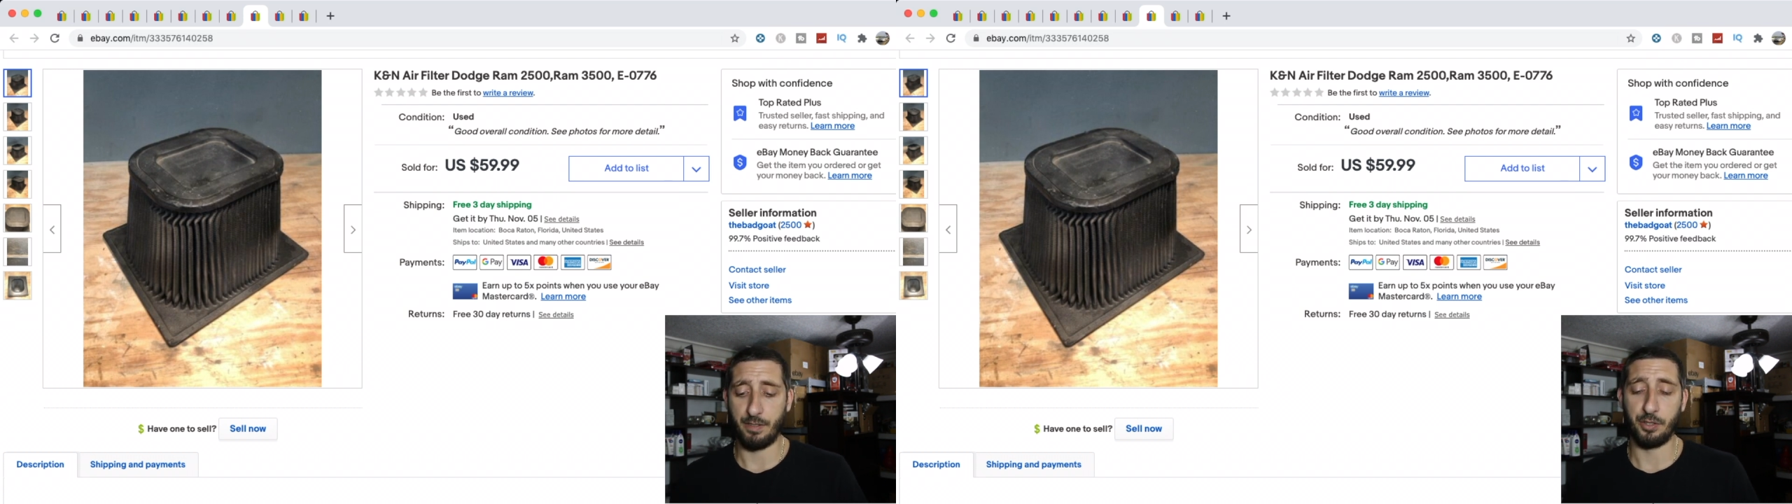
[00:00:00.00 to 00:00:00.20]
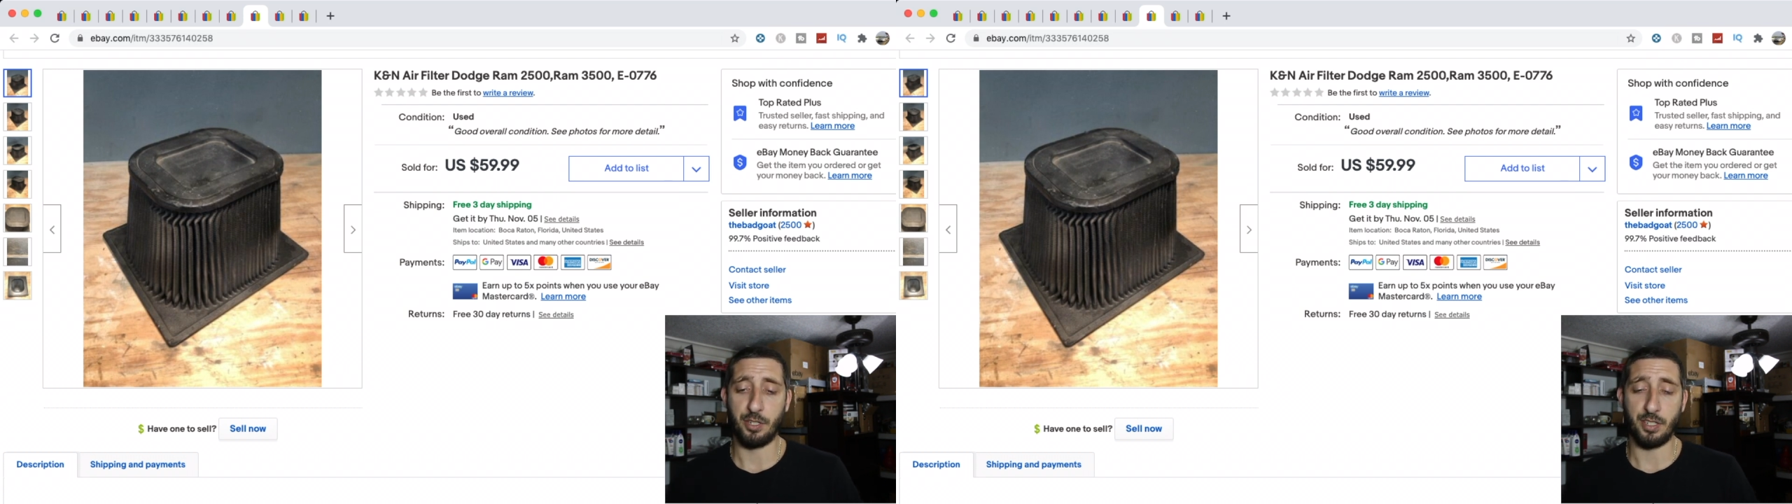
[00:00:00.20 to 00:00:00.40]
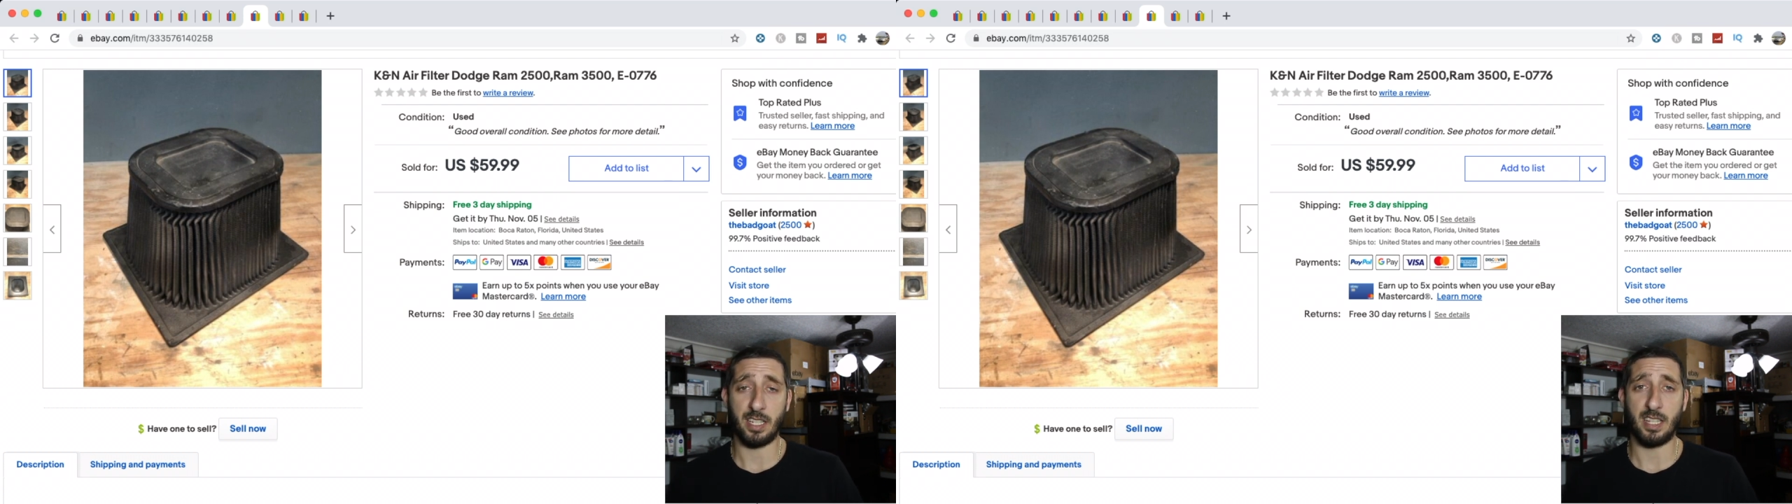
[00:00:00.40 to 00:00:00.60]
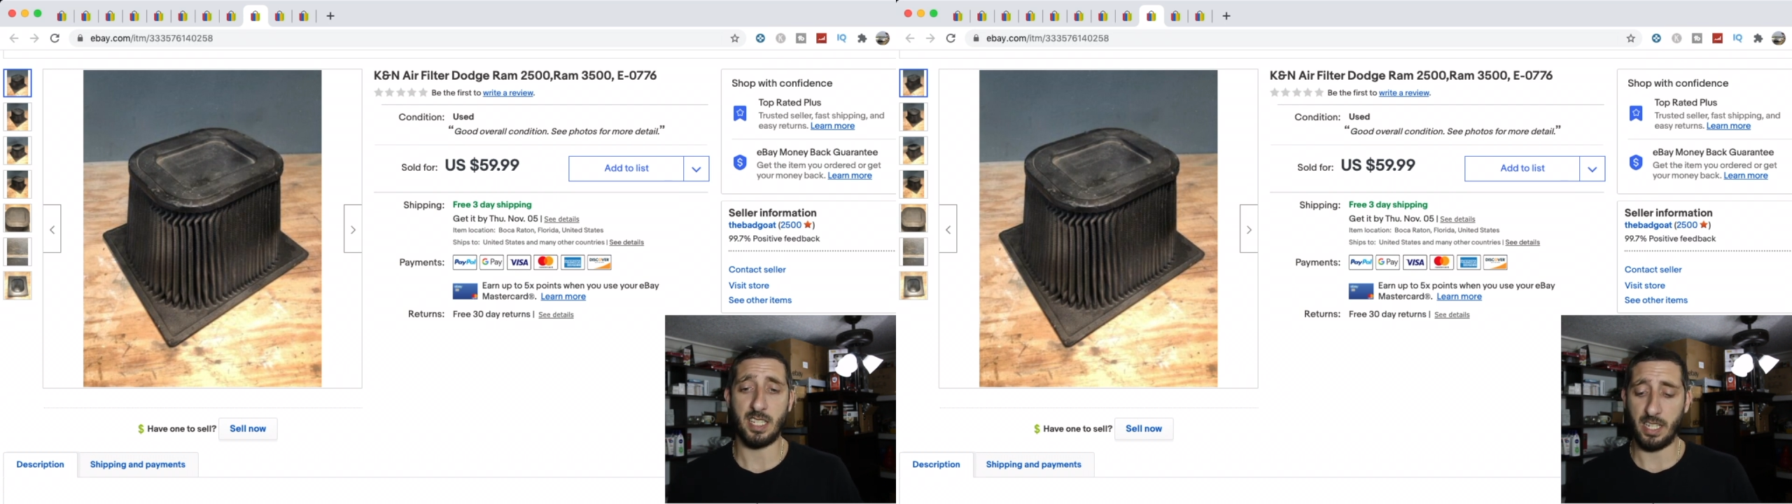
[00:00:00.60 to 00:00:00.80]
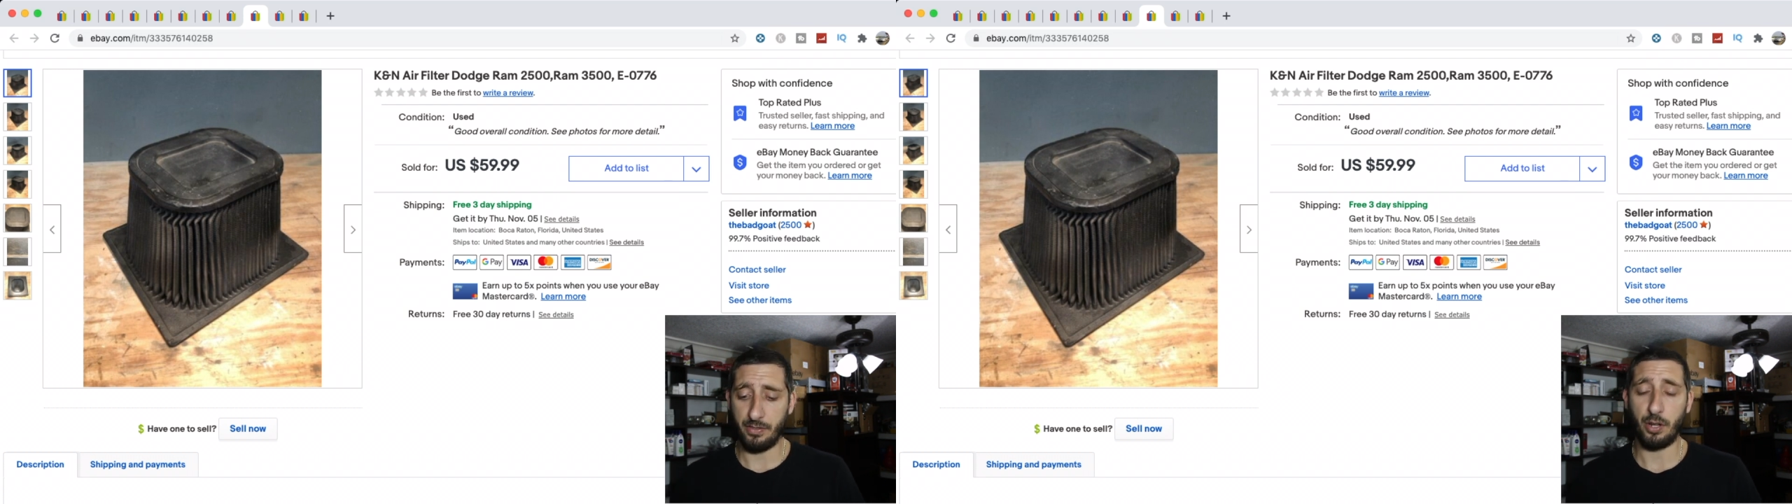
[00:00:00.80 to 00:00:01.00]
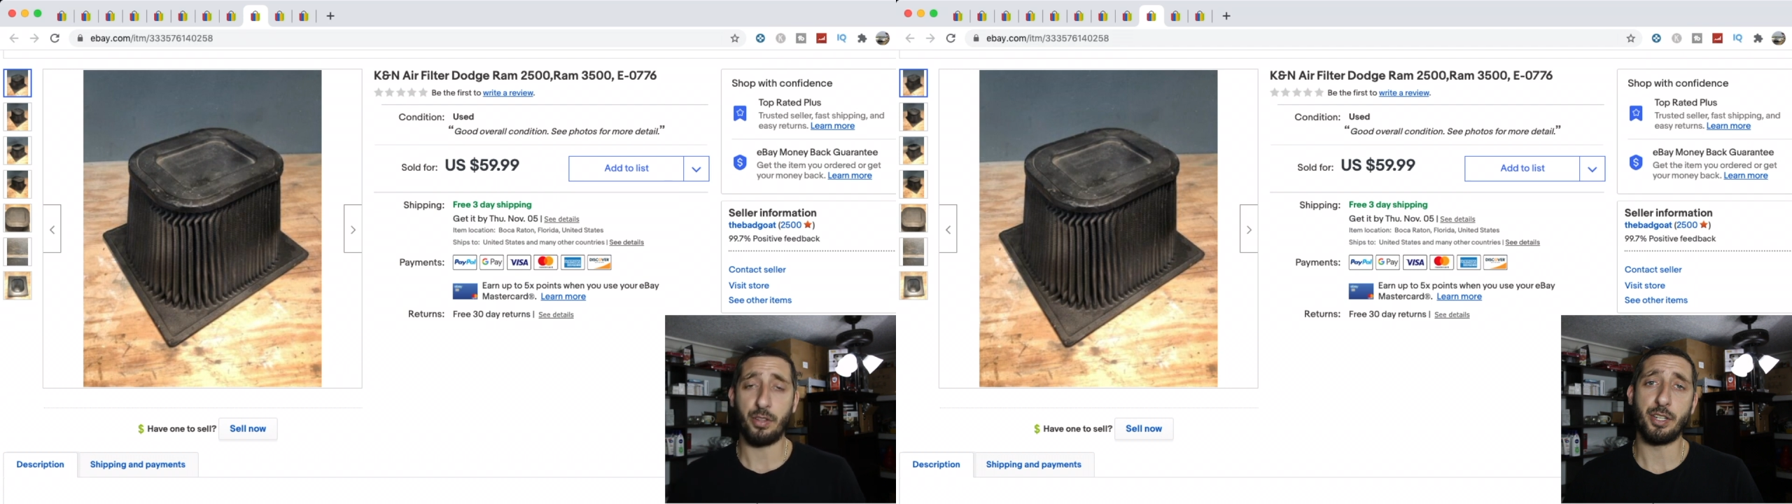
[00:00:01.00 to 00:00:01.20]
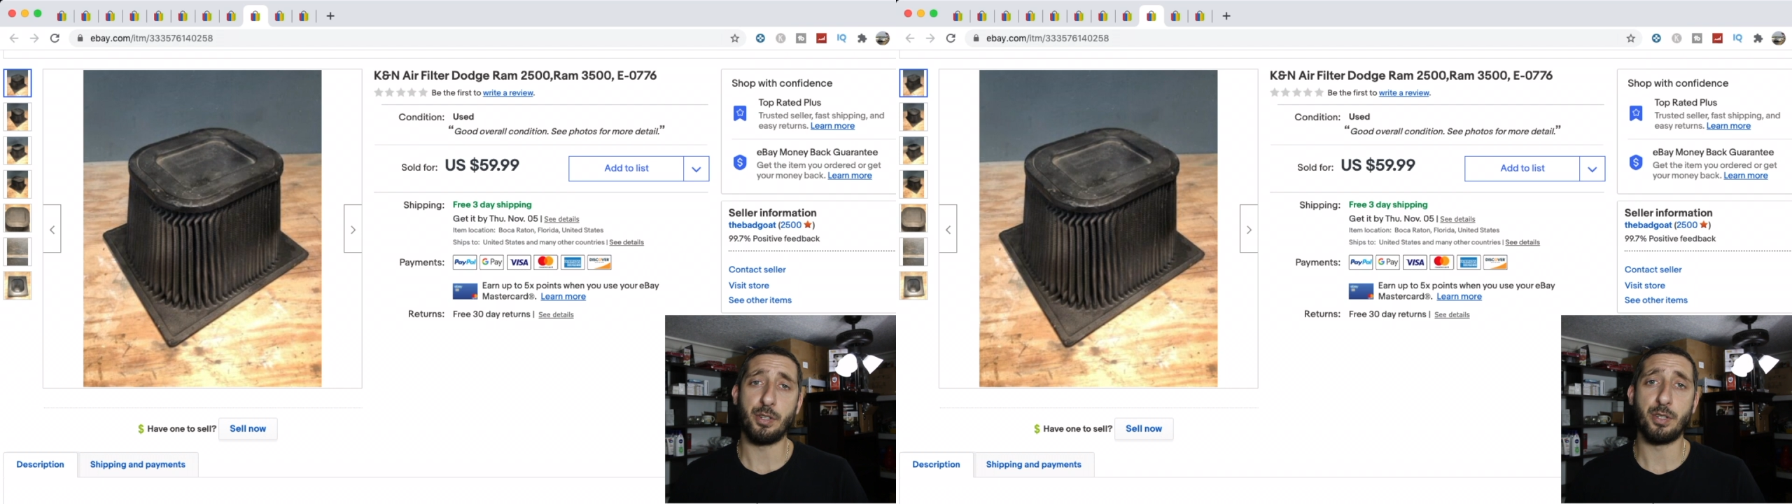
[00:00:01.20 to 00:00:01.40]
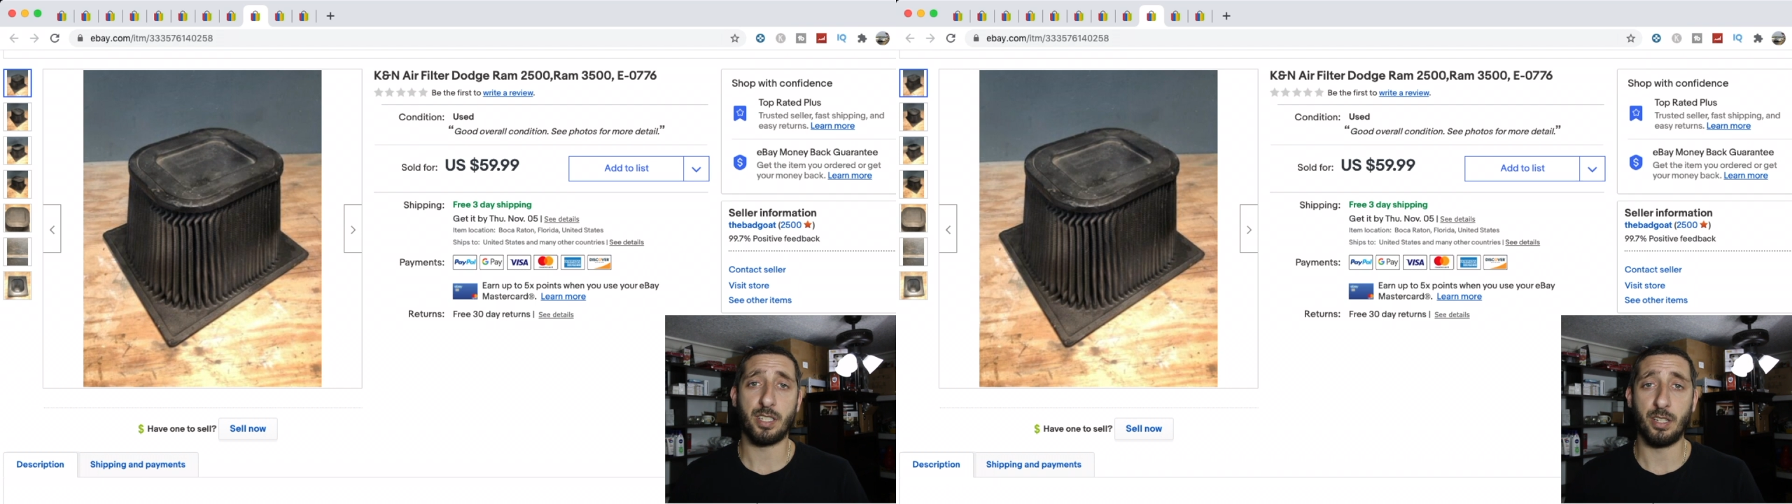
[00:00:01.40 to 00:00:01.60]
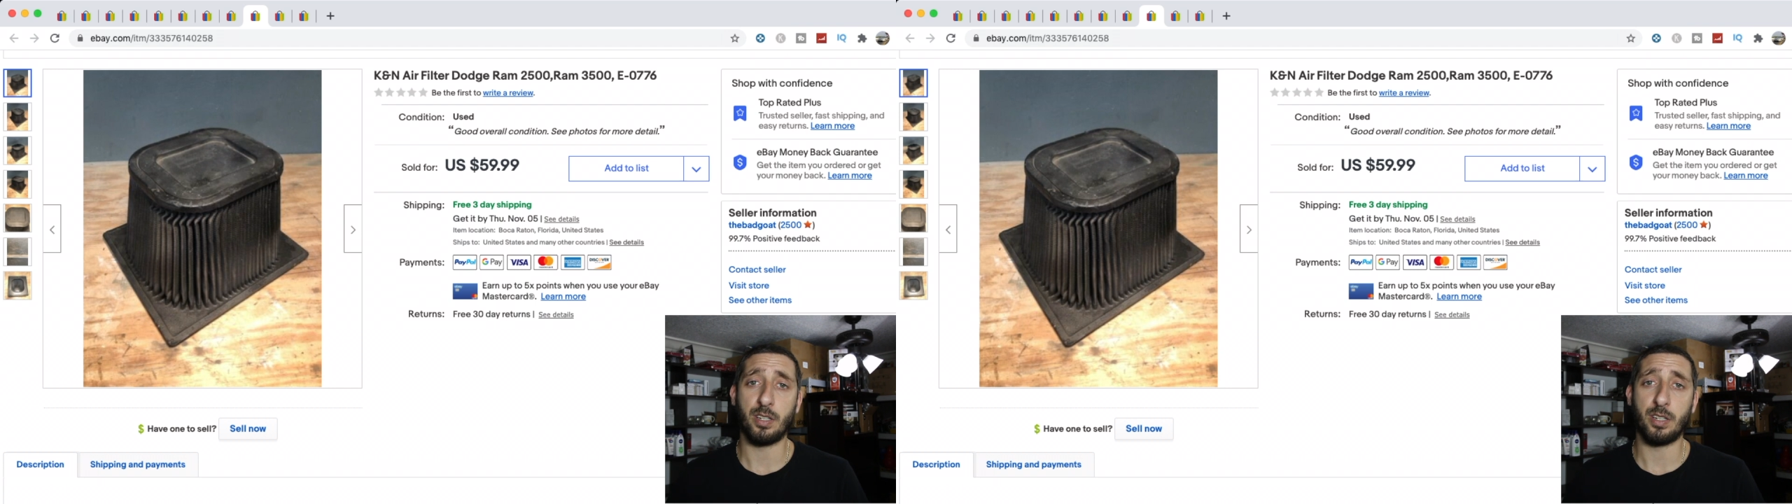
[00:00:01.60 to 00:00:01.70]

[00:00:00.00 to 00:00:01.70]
filters like this, even though they're used,